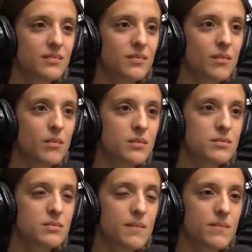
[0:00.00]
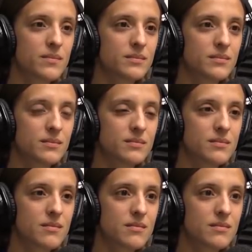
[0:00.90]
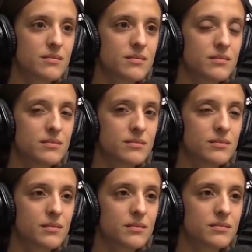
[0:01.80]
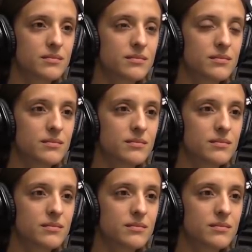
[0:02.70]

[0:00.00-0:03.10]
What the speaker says: (silent)